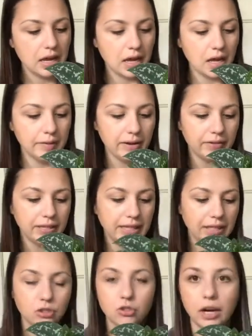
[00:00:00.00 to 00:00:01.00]
Everything
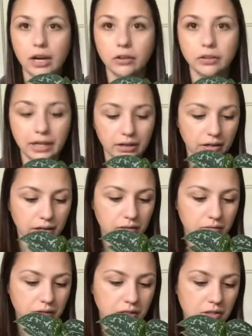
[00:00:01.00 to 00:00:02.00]
is trial and error,
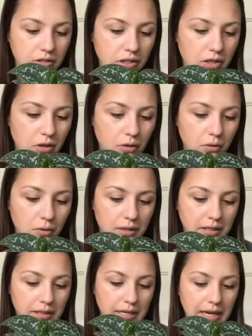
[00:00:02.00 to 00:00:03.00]
which is
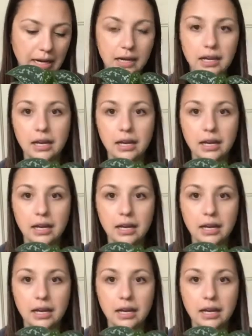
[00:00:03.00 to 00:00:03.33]
okay.